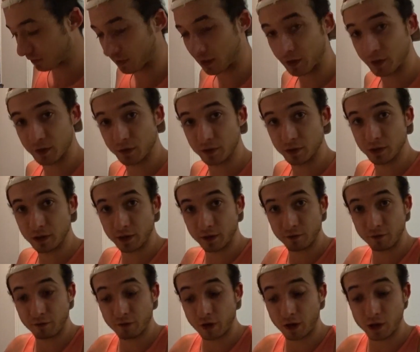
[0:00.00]
very good,
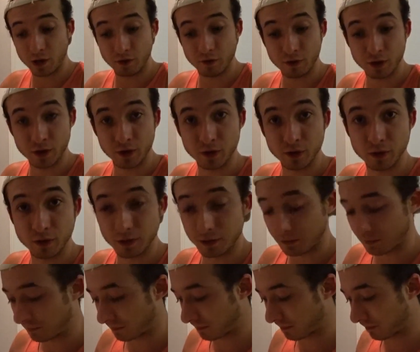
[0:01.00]
like very, very good.
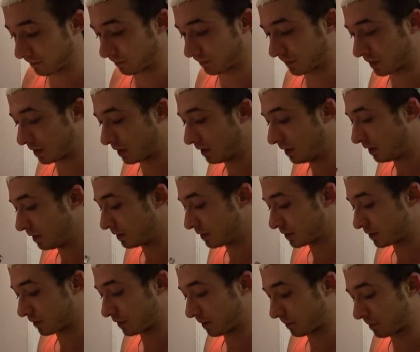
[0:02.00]

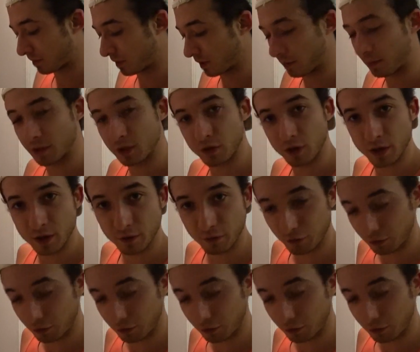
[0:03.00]
So let me try it